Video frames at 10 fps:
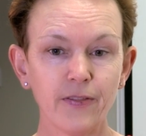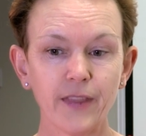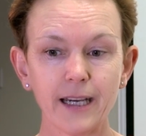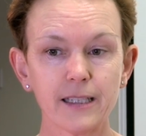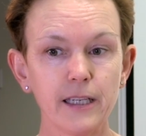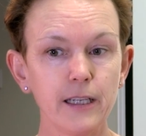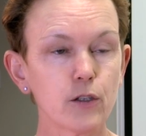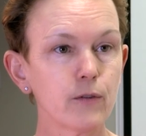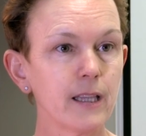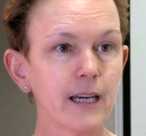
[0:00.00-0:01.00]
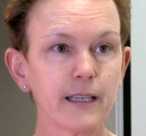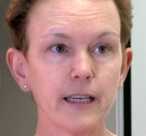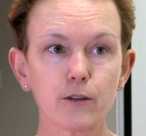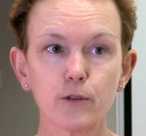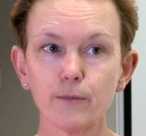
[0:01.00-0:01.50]
That teacher in that
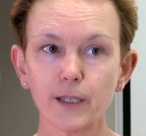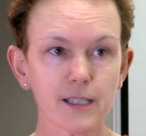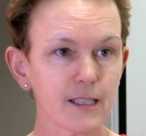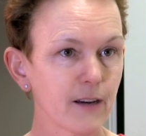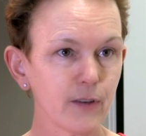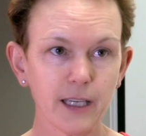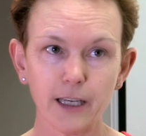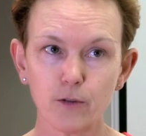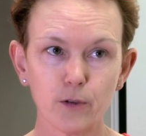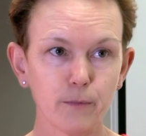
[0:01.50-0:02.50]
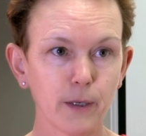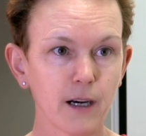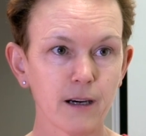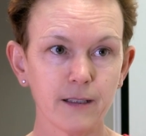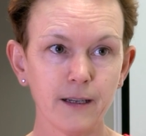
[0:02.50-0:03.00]
year group doesn't have a year group
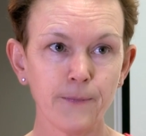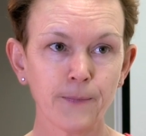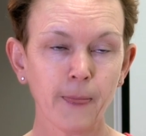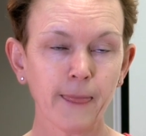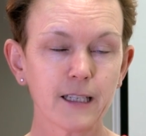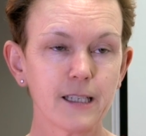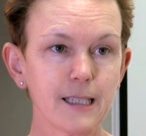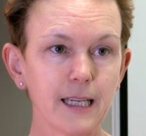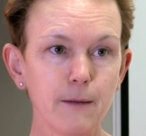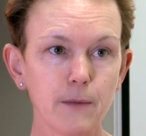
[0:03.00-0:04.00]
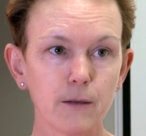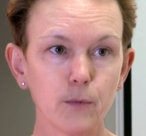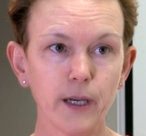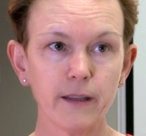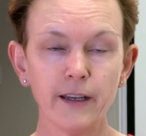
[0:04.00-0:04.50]
partner to team up
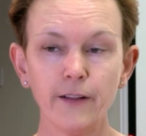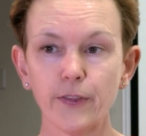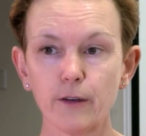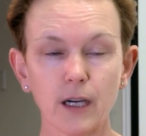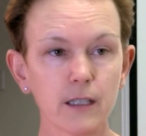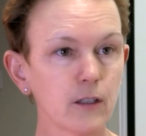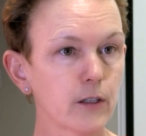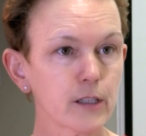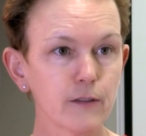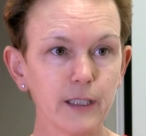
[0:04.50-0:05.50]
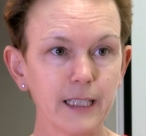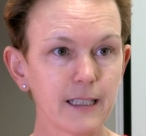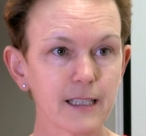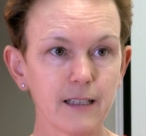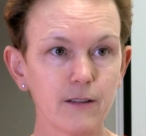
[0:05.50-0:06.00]
with. There aren't lots of
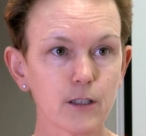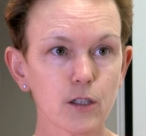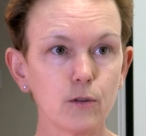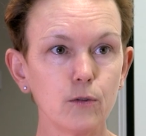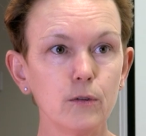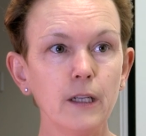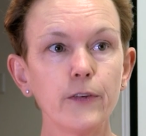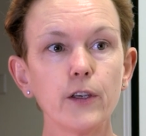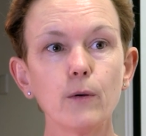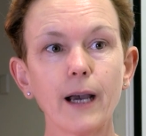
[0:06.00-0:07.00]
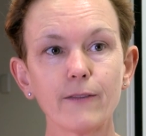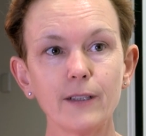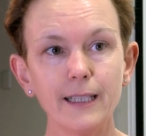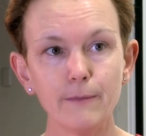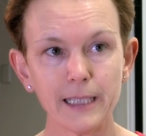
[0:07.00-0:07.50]
leaders in the school. You have
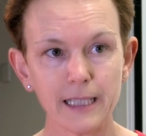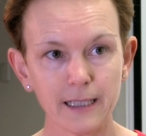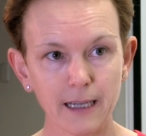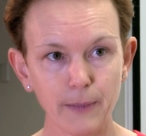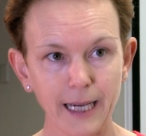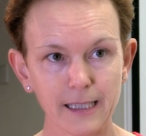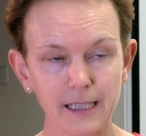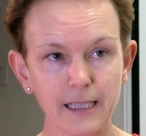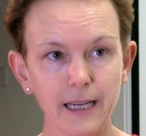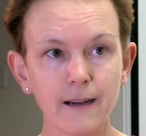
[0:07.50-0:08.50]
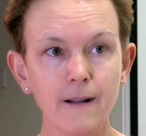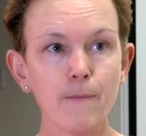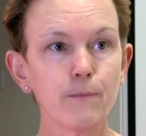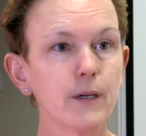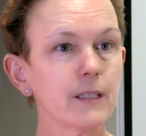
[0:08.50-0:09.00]
limited capacity,
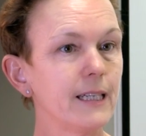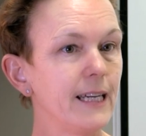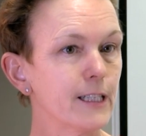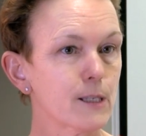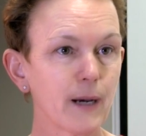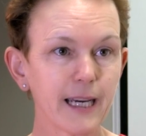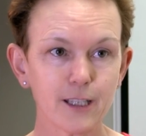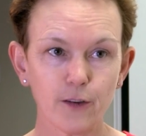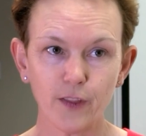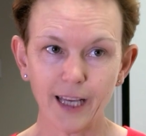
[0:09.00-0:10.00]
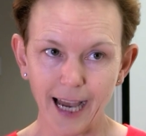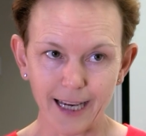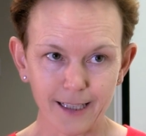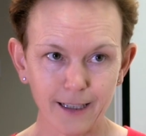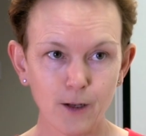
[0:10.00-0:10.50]
but in spite of
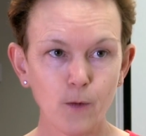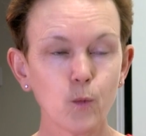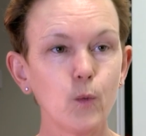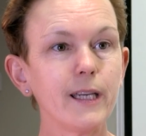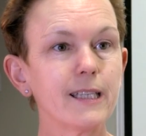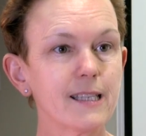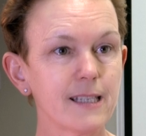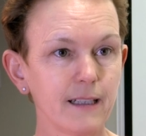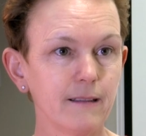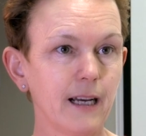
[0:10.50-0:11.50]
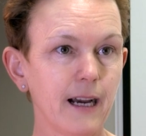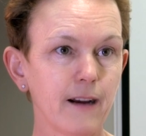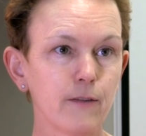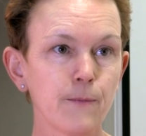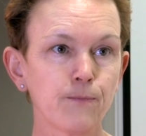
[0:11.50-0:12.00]
that, we still
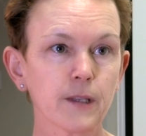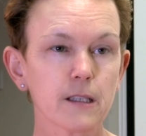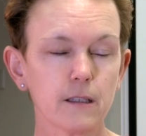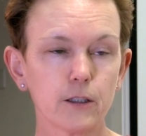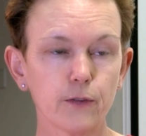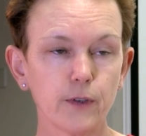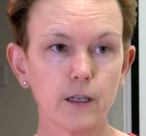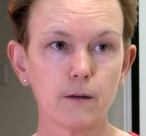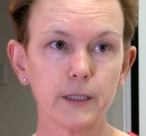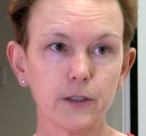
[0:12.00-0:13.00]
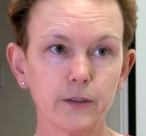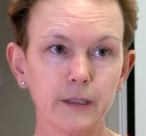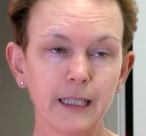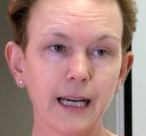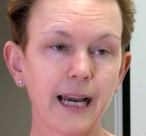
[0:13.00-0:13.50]
have such
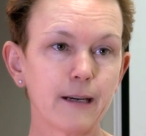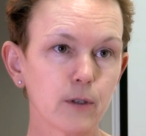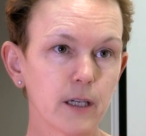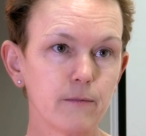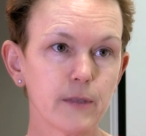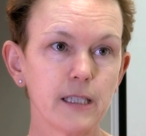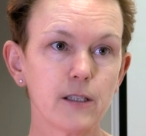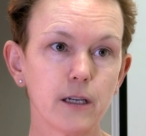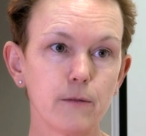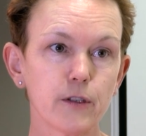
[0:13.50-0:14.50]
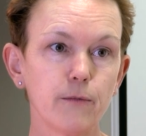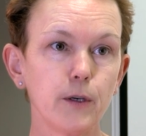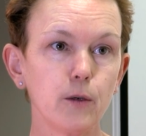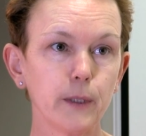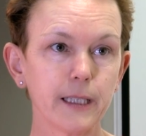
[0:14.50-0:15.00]
phenomenal outcomes in terms of
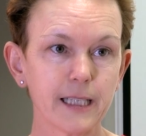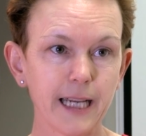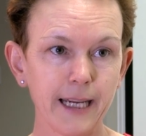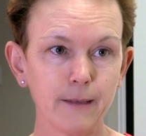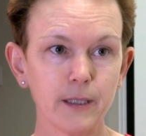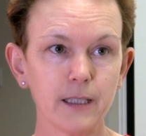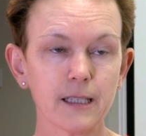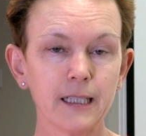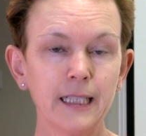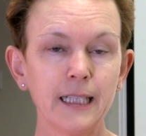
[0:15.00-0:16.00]
pupil attainment.